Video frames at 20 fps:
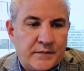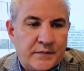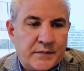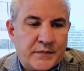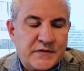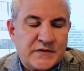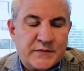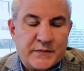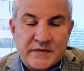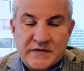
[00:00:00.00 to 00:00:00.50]

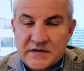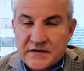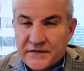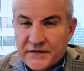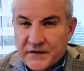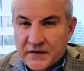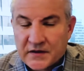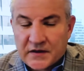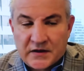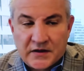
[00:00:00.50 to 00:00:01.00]

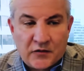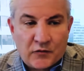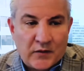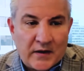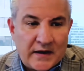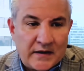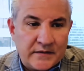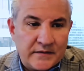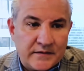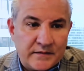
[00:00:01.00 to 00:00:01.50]
specifically
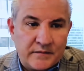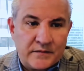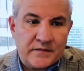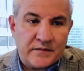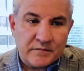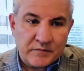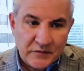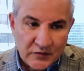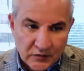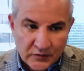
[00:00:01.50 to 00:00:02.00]
around,
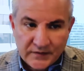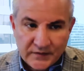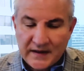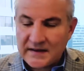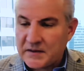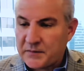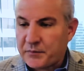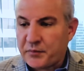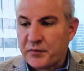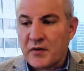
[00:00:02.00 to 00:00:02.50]

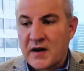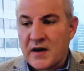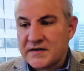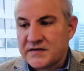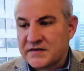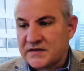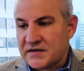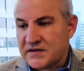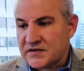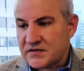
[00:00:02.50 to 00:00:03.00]
data
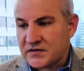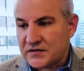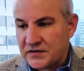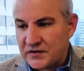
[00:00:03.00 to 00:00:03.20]
process,